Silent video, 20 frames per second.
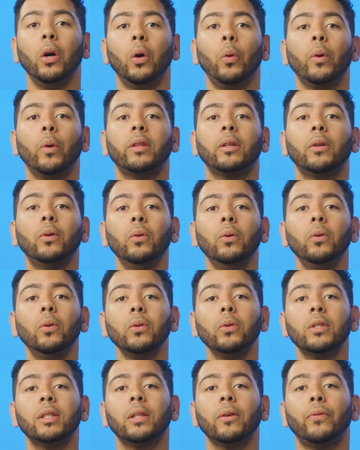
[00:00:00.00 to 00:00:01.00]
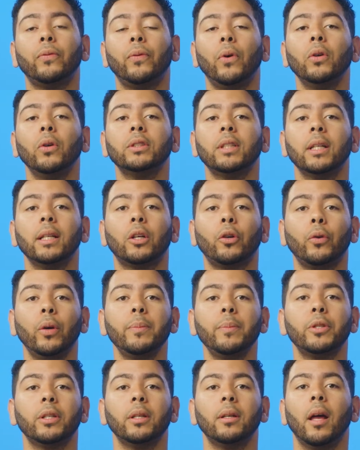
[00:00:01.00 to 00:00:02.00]
With Google's default
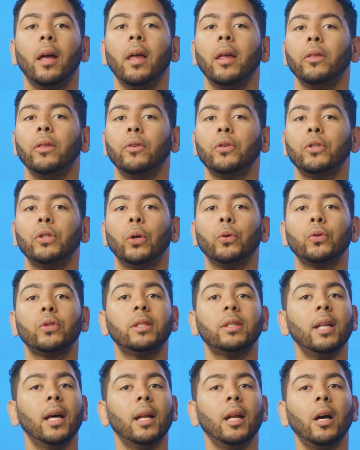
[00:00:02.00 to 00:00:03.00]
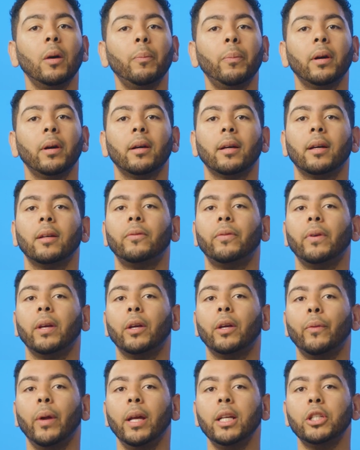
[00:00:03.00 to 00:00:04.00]
encryption, there's no setup,
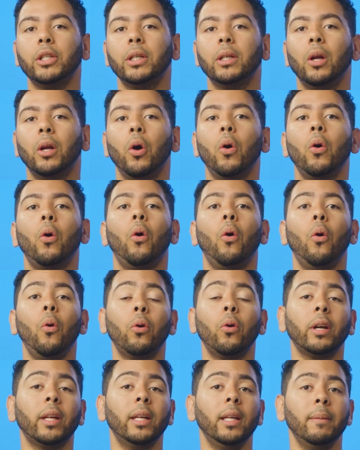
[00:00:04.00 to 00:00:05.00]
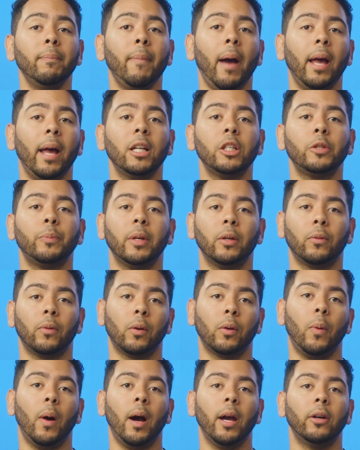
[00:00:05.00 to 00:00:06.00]
configuration, or key management
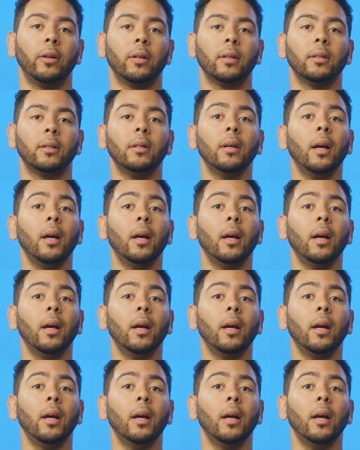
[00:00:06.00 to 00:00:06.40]
required.